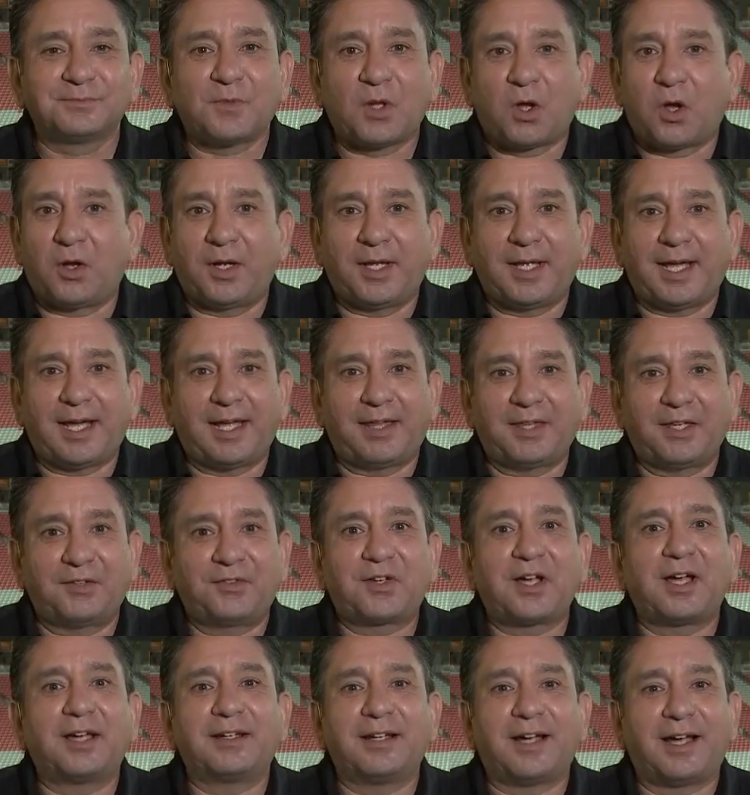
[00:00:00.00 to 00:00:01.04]
Oh yeah, they've
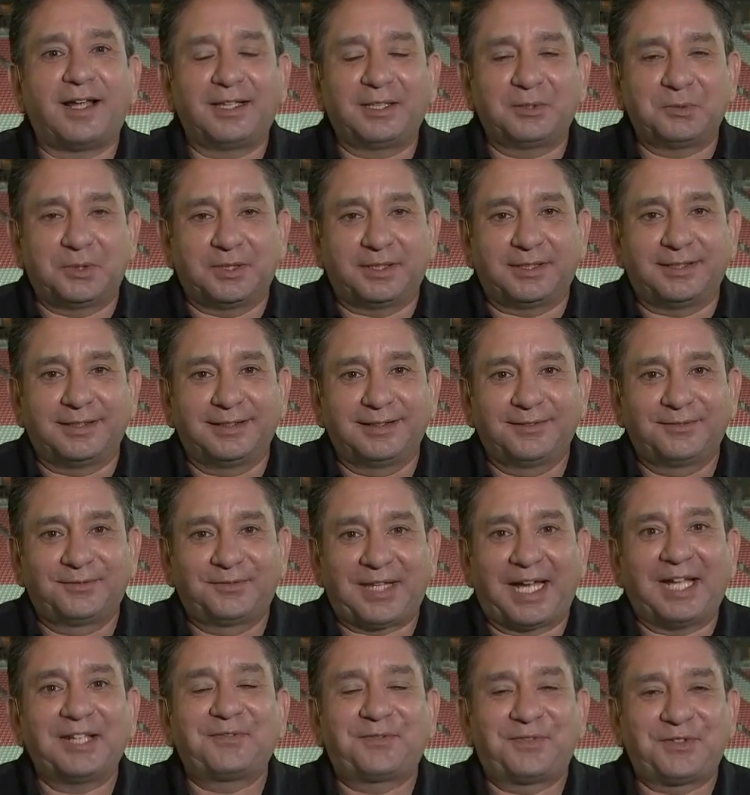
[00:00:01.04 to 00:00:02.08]
gone Hollywood,
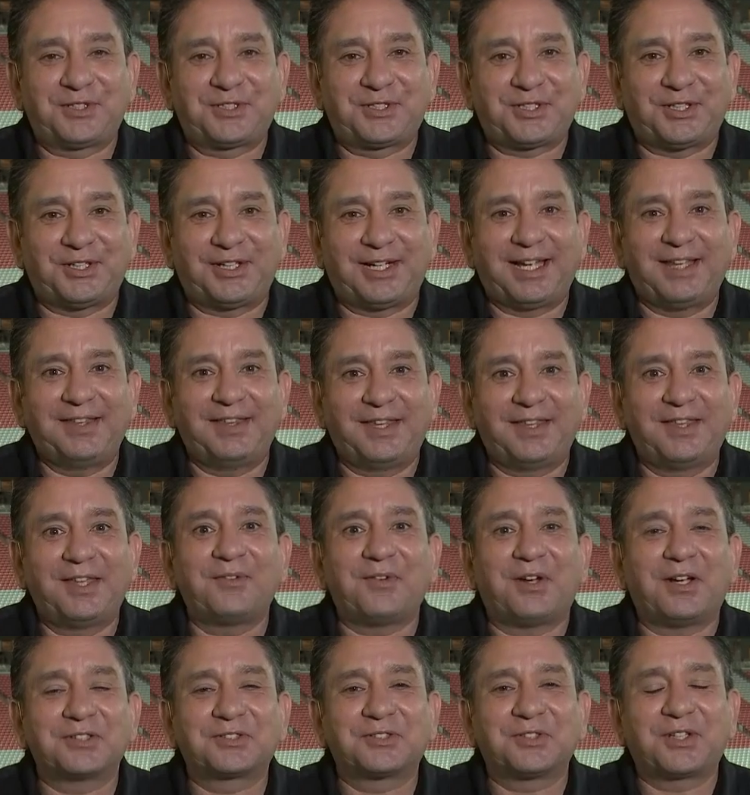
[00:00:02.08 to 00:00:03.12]
that's for sure, and they've
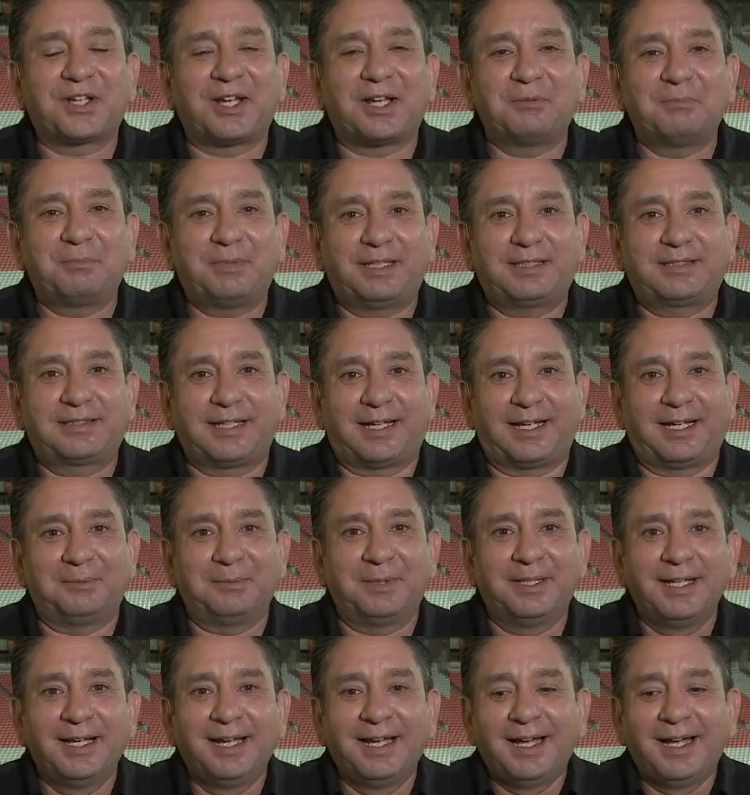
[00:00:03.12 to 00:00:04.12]
also gone big time.